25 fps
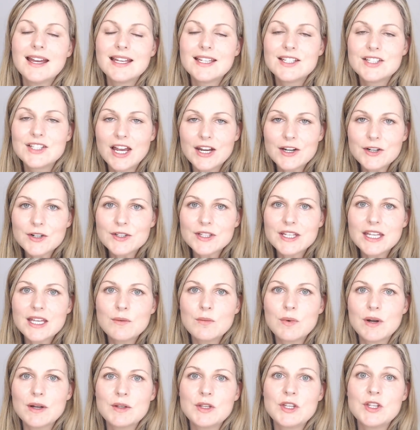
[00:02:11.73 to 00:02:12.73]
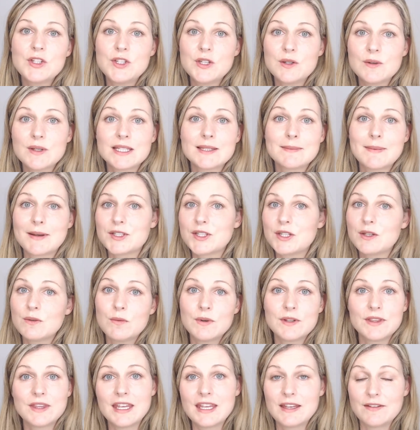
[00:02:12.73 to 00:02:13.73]
Generally, what you do, especially
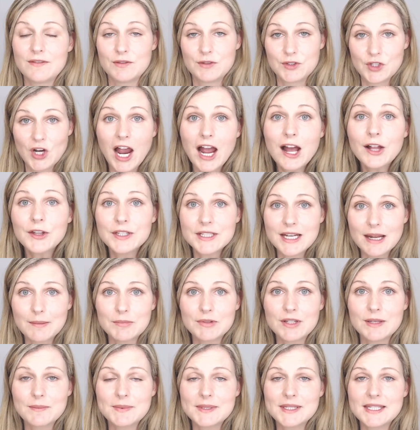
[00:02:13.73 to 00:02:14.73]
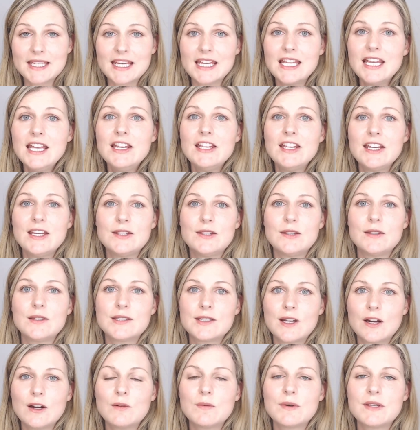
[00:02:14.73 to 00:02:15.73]
with childhood epilepsy, is you
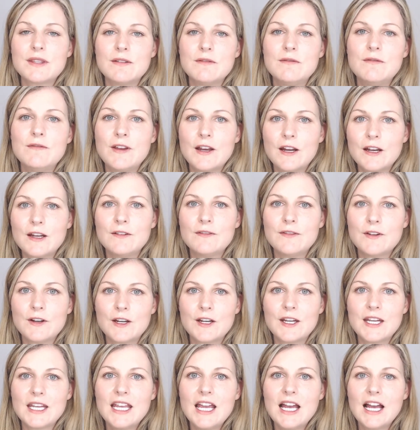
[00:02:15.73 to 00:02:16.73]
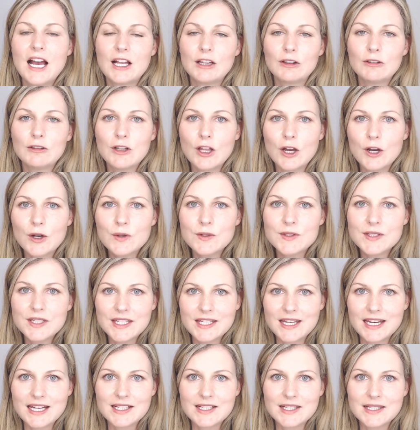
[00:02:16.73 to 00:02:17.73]
start with a very, very low
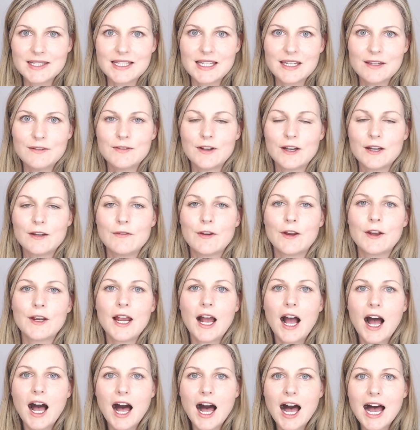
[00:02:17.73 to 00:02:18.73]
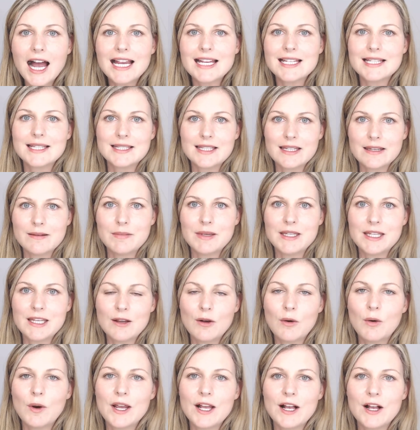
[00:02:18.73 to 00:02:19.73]
THC, very, very high
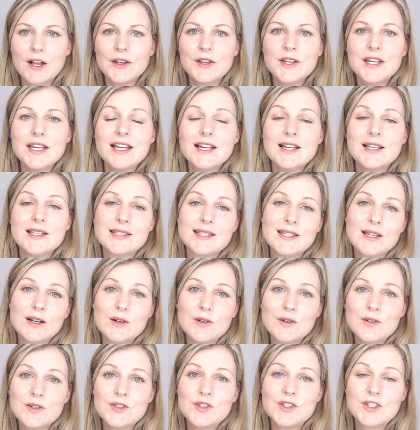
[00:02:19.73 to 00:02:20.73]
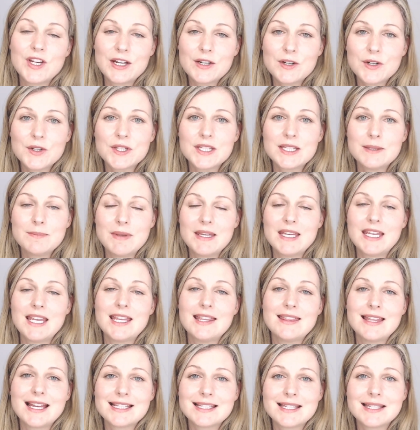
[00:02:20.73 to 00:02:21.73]
CBD oil. So, generally
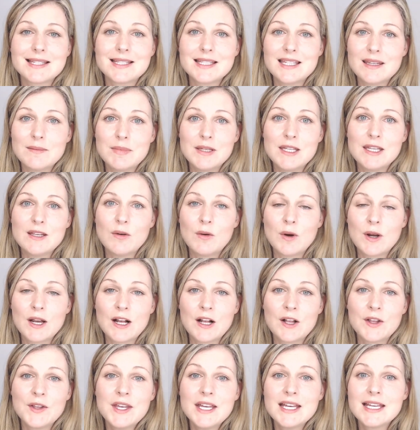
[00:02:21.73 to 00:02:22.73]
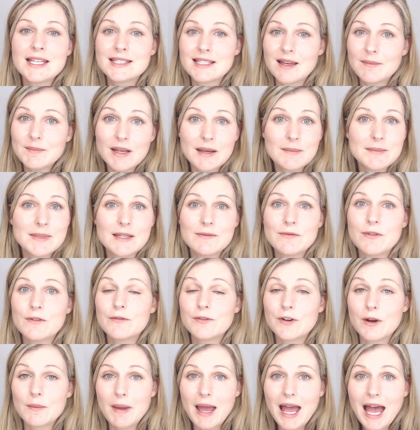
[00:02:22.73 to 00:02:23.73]
speaking, that's a CBD oil, sometimes even
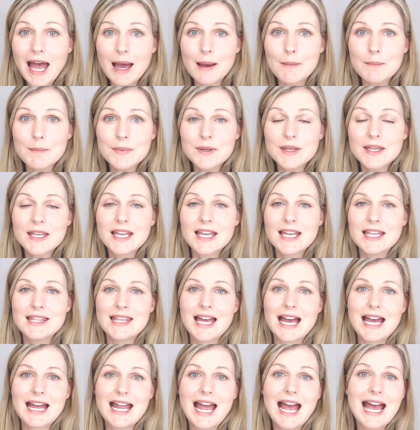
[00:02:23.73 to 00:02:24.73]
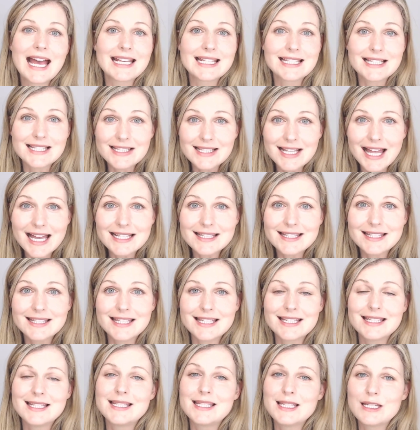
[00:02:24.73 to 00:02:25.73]
from hemp, that has less
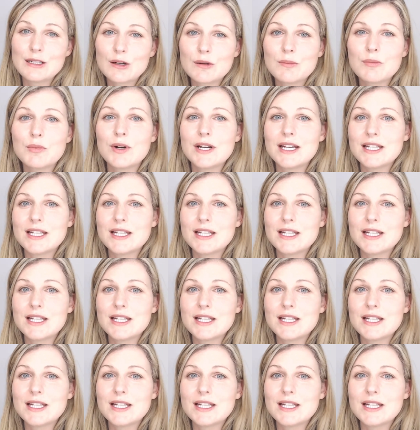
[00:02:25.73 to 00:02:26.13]
than 0.2